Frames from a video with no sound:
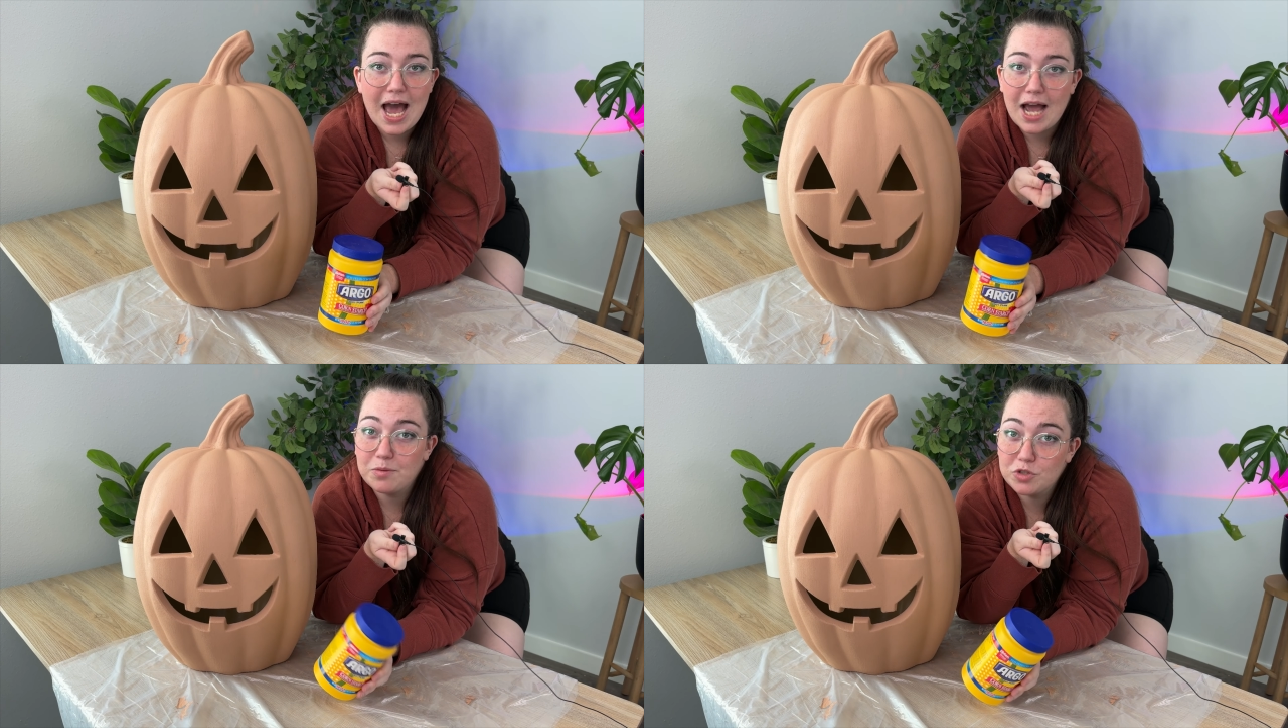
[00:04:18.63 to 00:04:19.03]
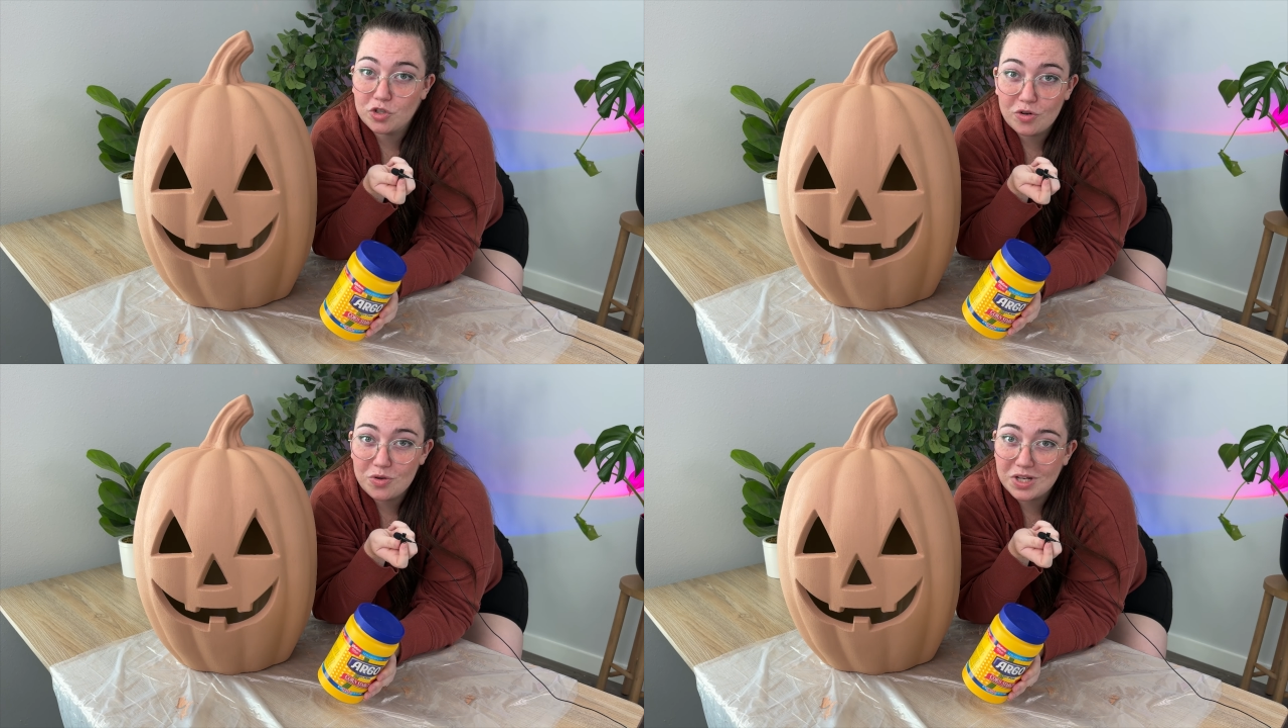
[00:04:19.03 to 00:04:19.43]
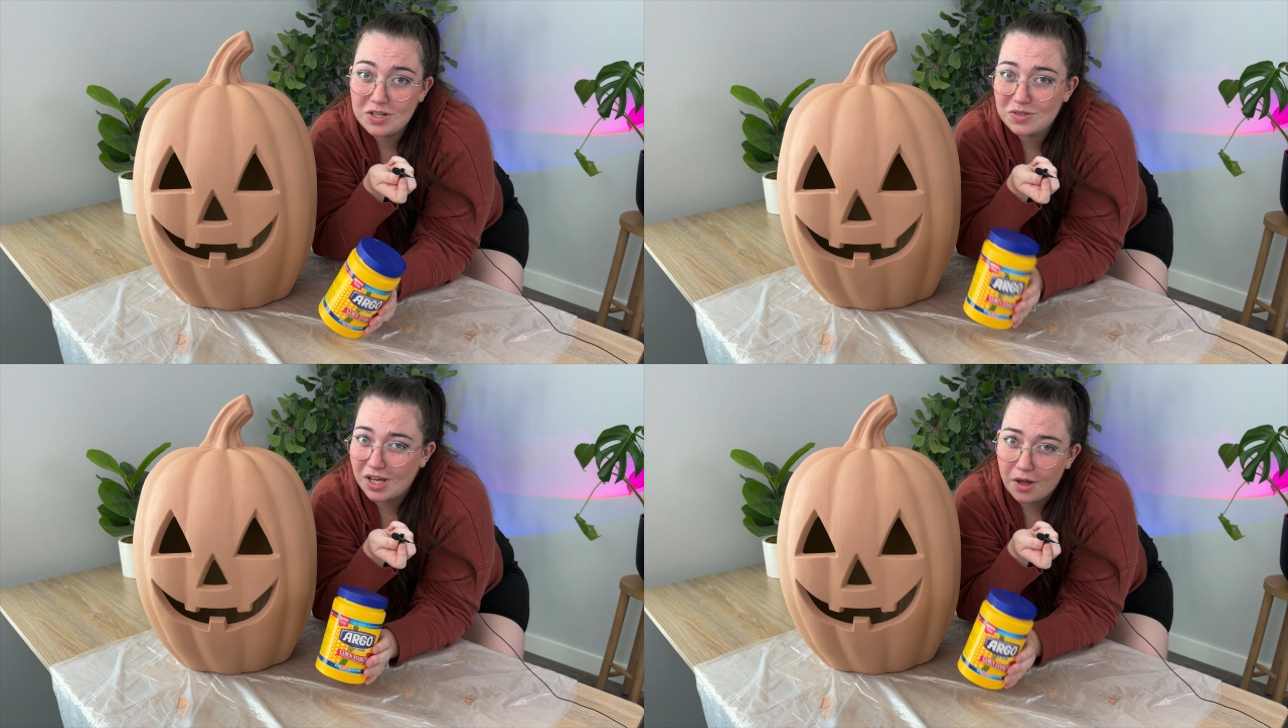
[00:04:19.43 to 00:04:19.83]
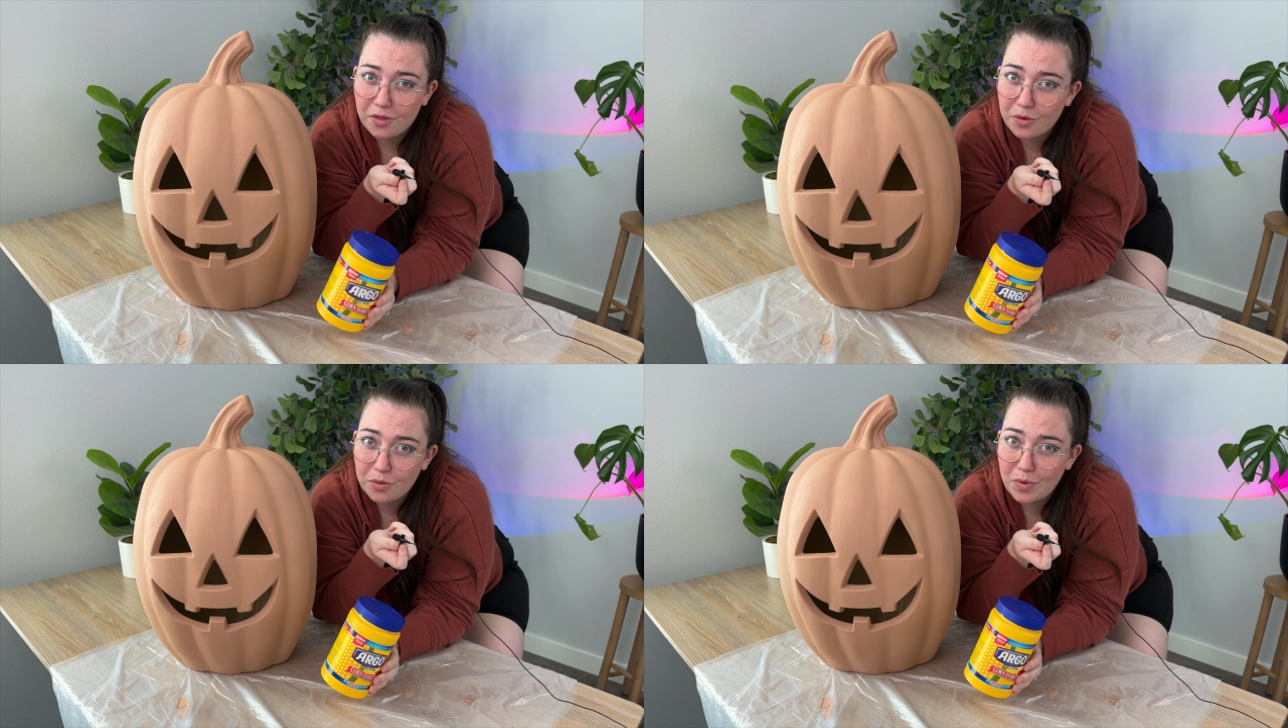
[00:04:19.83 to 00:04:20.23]
I'm sure you can use
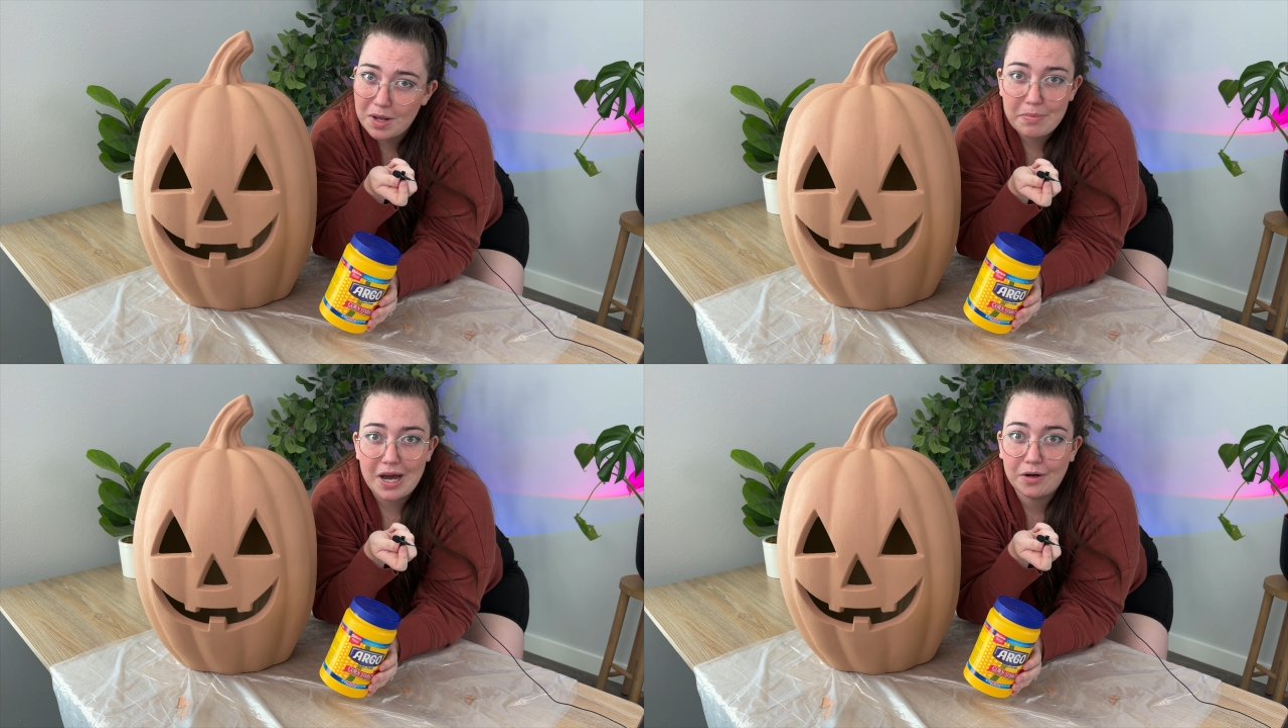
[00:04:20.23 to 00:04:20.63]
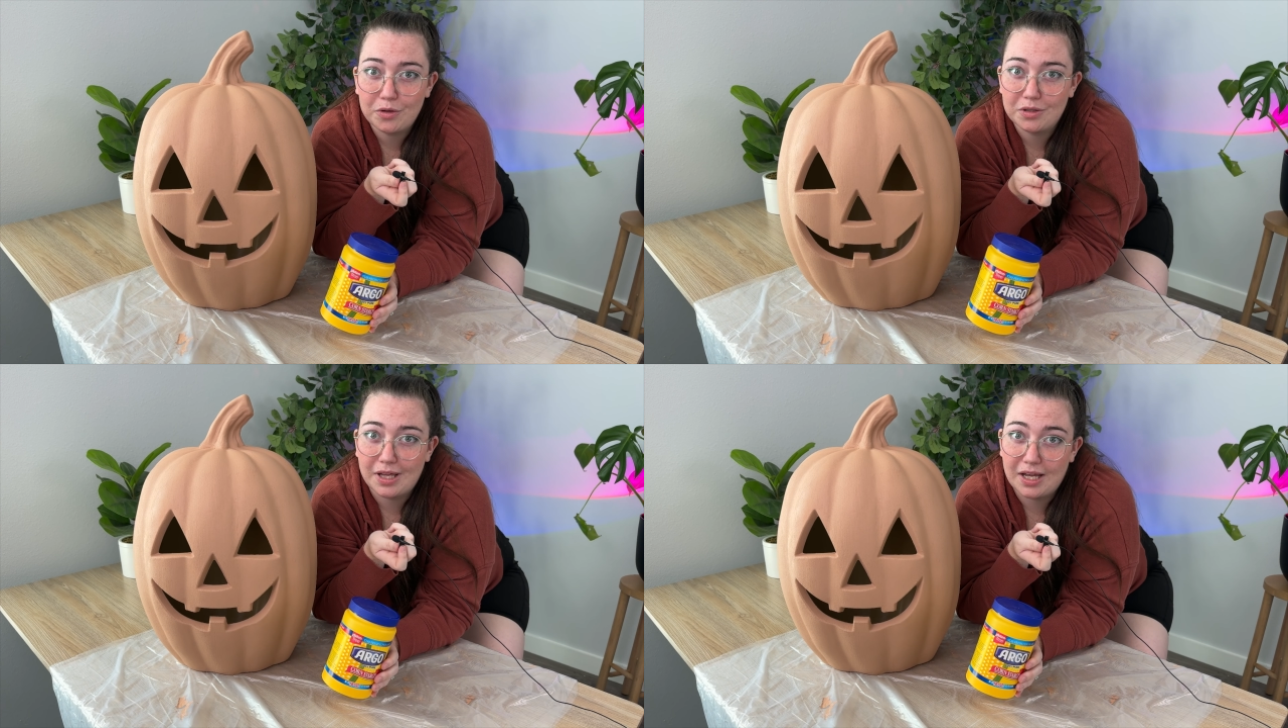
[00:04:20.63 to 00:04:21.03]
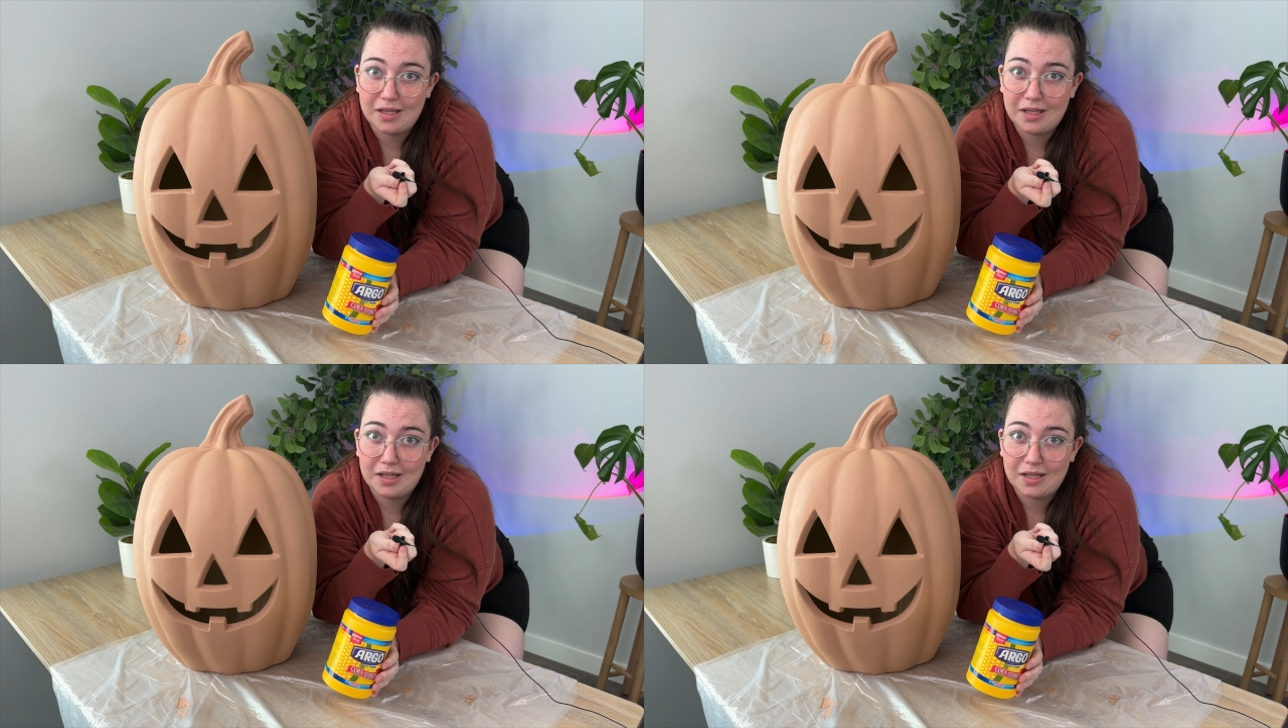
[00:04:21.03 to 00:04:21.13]
other white powder like